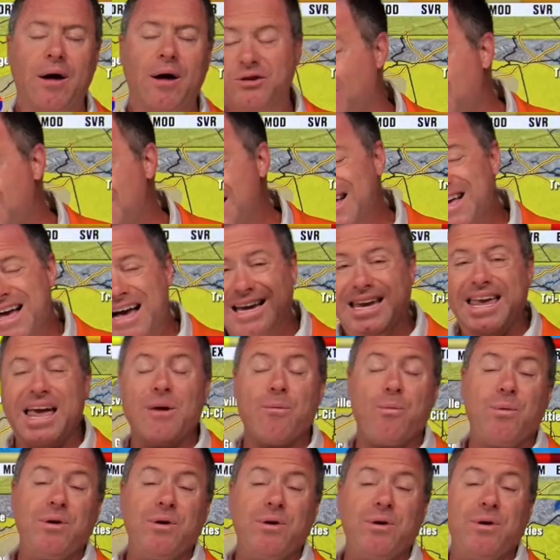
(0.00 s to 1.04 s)
So
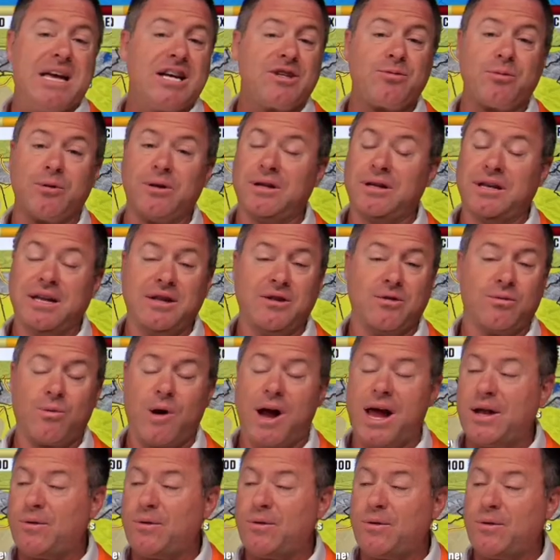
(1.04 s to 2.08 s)
again, we desperately need the
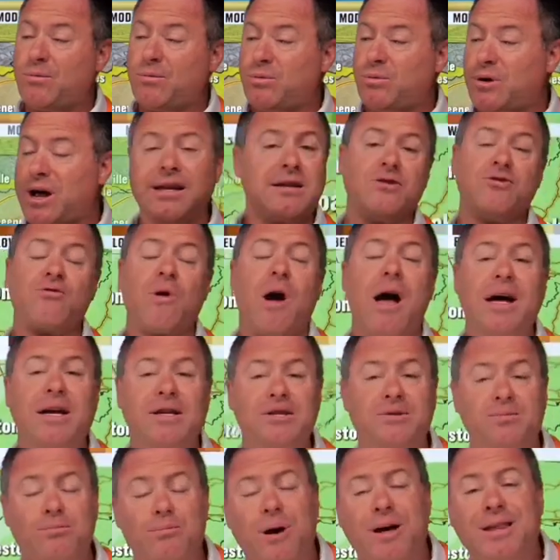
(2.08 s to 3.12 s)
rain. We're heading into the
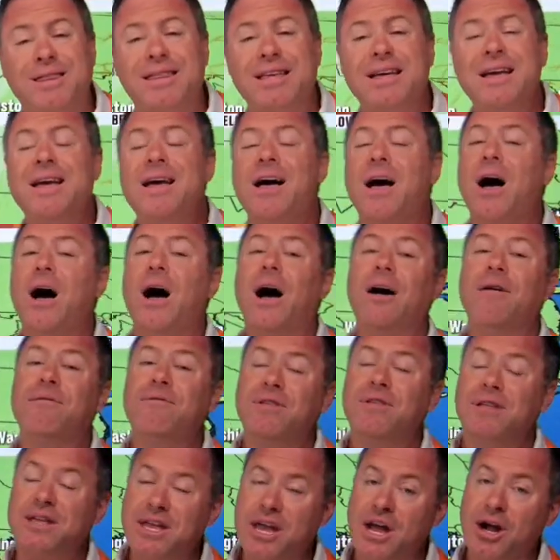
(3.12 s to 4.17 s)
driest month
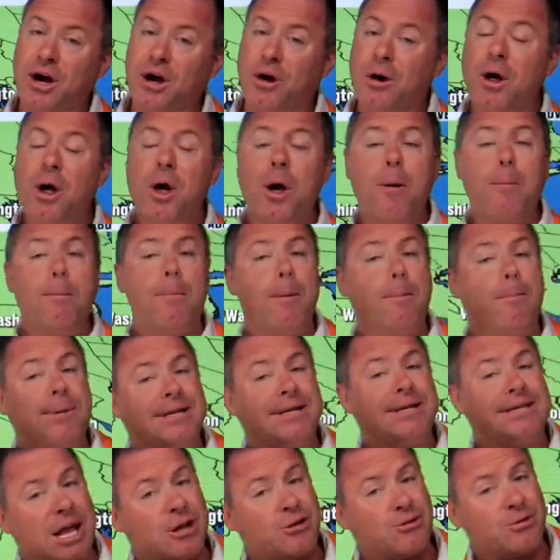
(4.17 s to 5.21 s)
of the year, but
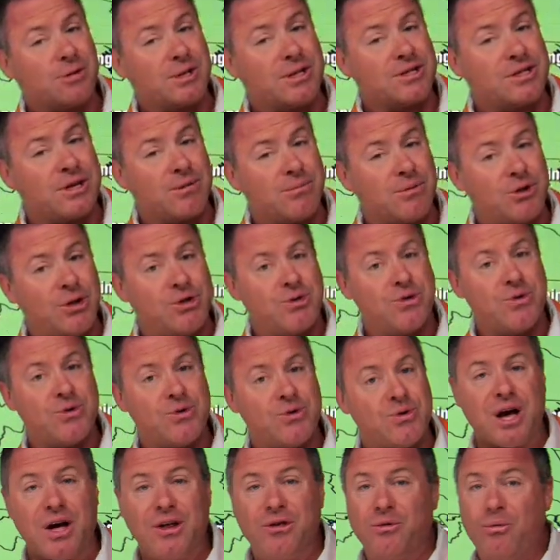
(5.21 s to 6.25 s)
potentially some good
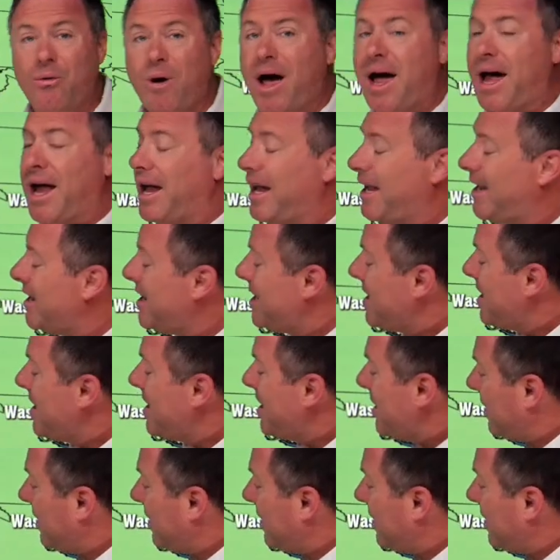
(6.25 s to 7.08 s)
news on the way.